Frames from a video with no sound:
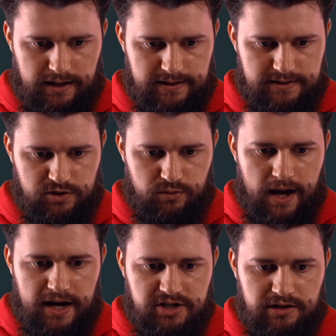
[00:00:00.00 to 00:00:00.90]
is
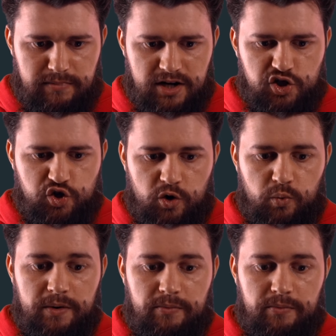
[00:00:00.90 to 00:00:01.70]
to actually make sure we